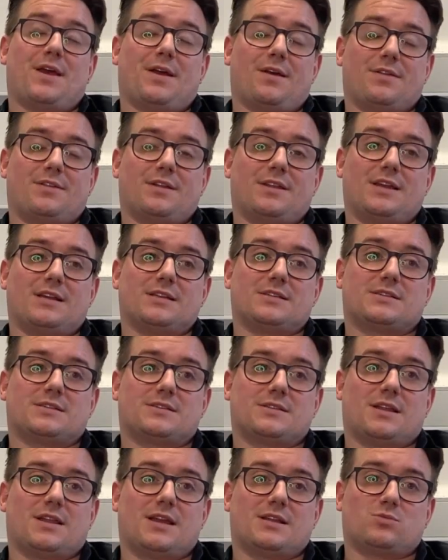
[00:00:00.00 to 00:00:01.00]
think
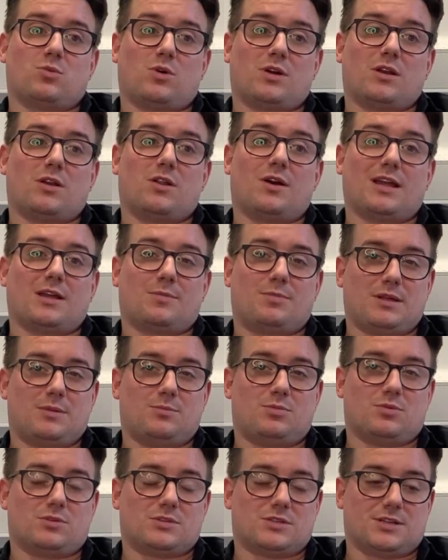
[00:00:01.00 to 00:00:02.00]
that's what I'd like
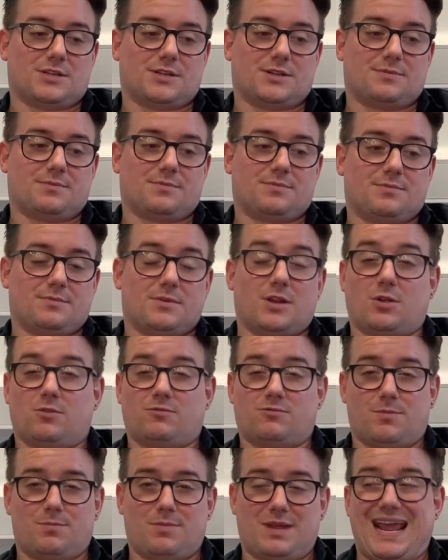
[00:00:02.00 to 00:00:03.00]
people to know
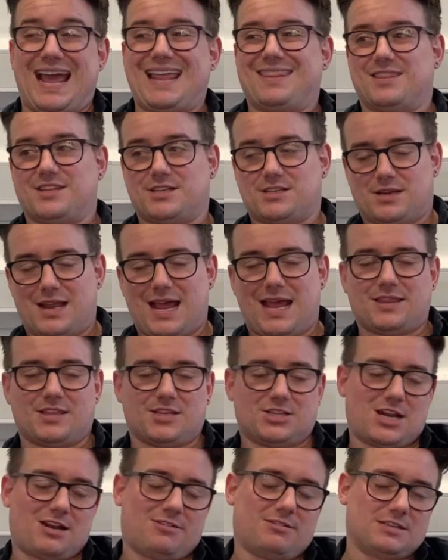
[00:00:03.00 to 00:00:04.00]
from me and the
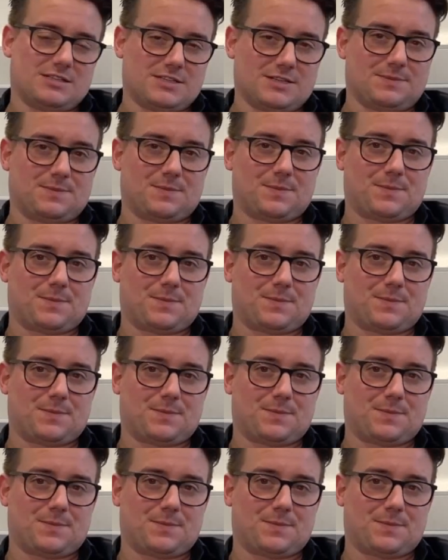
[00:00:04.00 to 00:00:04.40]
charity.